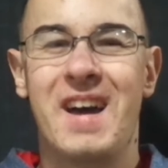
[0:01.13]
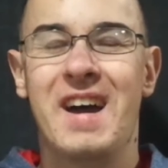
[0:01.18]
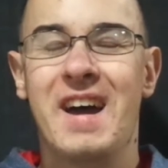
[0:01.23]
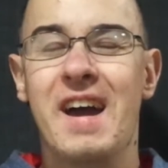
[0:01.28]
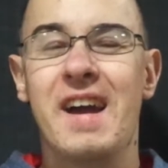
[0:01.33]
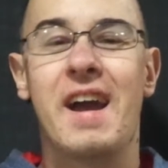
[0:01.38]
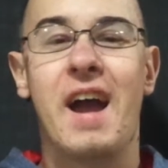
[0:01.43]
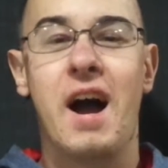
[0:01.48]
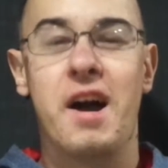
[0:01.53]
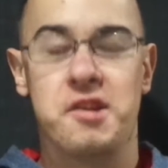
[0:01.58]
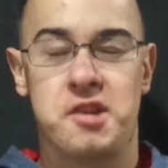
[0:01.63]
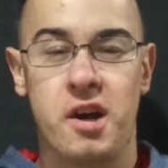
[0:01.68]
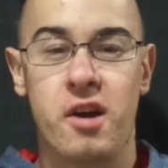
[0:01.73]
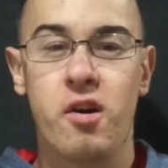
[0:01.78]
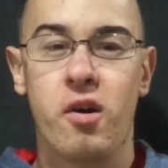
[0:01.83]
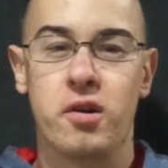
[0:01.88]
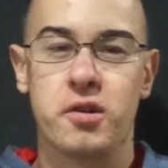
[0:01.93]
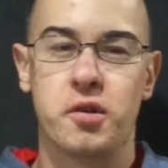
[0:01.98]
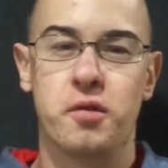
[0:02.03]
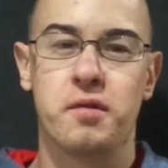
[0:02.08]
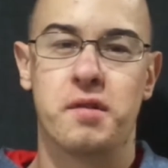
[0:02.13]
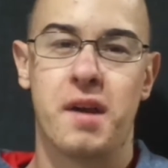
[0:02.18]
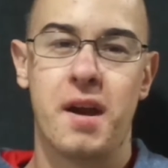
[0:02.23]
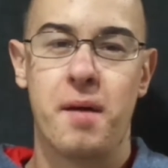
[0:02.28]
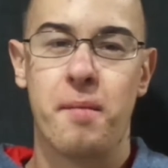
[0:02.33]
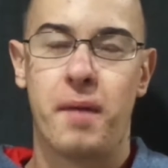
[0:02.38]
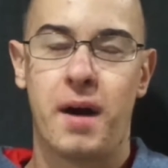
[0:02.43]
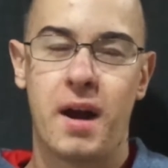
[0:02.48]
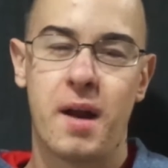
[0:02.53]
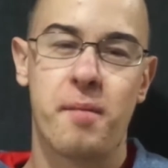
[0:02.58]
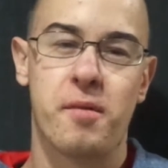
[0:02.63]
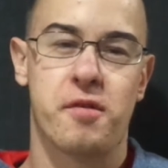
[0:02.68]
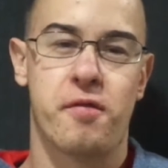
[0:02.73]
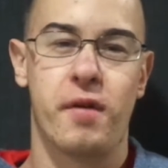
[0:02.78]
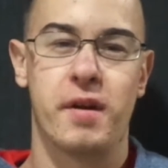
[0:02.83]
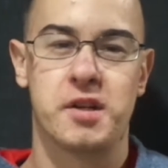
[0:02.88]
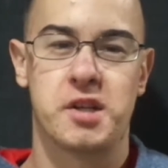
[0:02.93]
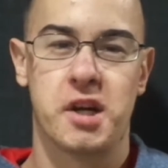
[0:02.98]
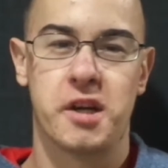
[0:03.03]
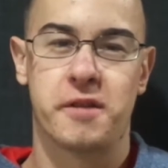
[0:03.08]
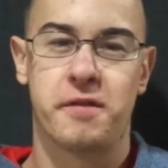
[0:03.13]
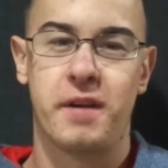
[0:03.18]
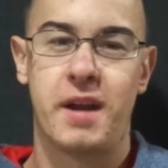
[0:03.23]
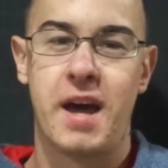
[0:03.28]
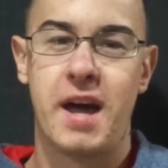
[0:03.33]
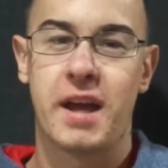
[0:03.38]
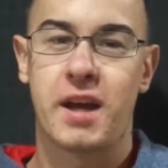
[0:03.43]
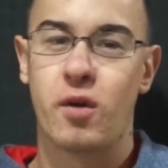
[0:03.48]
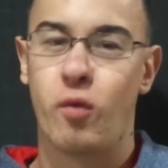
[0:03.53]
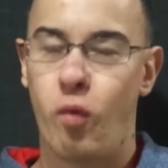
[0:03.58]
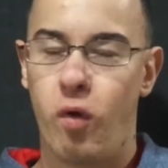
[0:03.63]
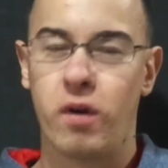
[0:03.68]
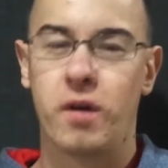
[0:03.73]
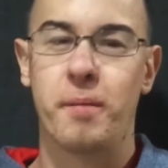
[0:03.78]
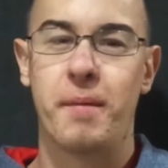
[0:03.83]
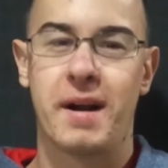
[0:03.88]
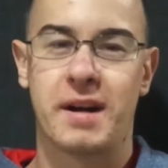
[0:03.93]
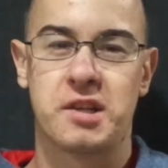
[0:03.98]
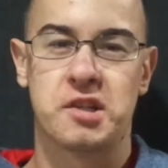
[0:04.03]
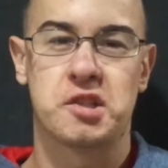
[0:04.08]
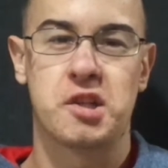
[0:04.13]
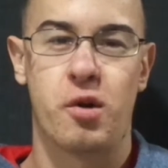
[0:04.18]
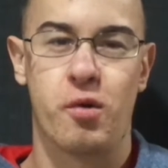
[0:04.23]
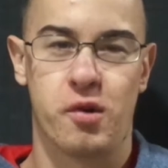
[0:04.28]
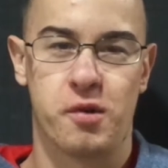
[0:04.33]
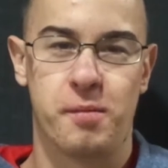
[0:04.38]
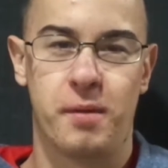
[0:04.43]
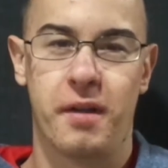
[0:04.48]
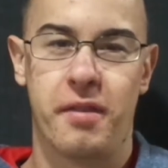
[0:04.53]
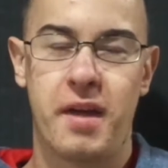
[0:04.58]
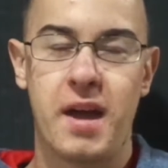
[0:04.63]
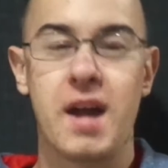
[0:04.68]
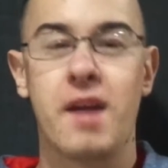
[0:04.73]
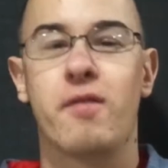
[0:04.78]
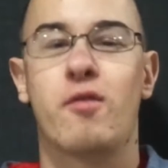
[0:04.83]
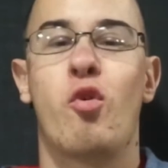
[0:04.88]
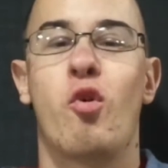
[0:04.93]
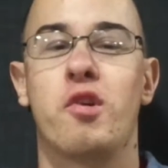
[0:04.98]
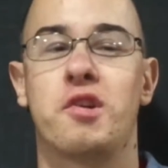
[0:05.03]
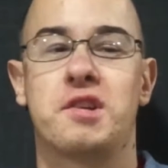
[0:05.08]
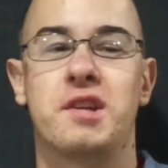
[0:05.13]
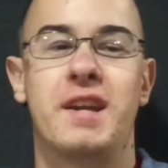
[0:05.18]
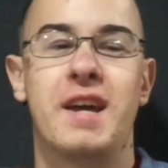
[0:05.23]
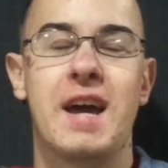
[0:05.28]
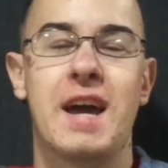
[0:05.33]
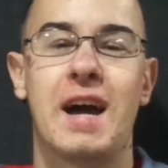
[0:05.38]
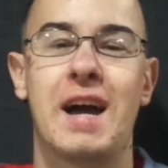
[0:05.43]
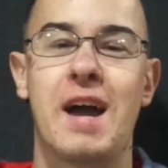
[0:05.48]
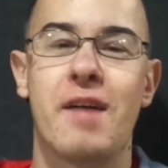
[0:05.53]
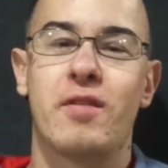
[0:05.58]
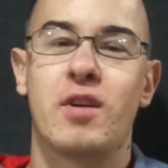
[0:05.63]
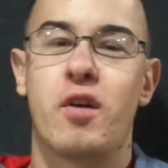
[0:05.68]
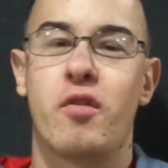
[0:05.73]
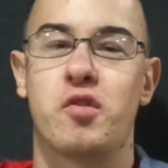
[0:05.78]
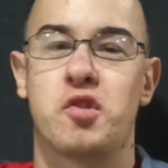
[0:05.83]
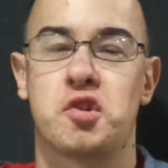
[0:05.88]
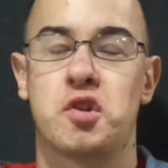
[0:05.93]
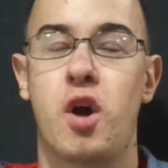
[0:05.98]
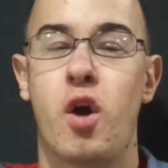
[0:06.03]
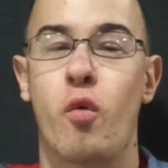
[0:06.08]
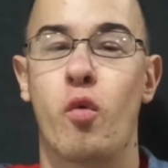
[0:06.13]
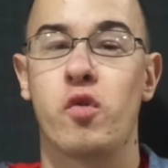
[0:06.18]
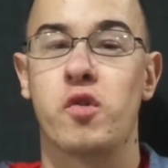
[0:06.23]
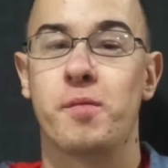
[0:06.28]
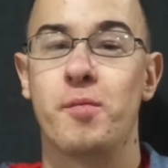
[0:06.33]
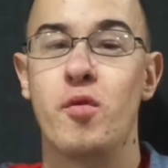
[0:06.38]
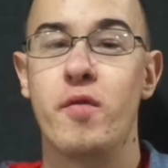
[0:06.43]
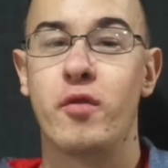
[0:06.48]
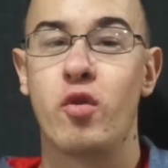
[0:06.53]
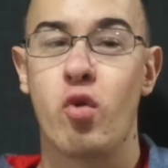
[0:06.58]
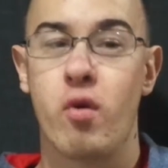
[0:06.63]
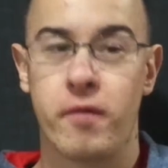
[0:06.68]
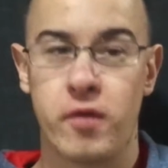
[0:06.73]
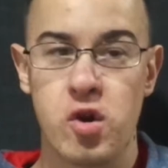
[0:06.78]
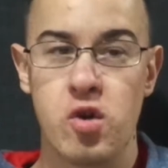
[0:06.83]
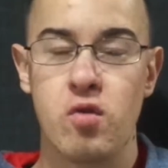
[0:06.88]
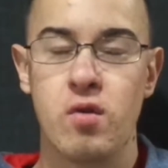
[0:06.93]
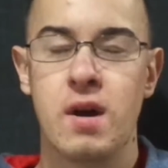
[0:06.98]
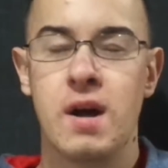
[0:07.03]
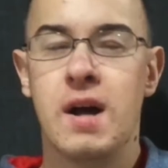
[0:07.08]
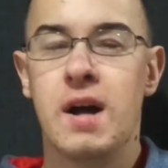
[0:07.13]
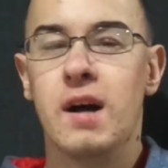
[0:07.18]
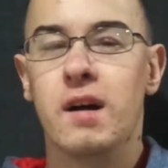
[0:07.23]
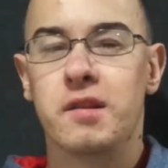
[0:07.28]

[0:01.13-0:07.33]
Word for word: Hey guys, how y'all doing today? My name is Franchise Fanatic, and welcome back to Star Wars Month. And of course, today I have another Star Wars movie review.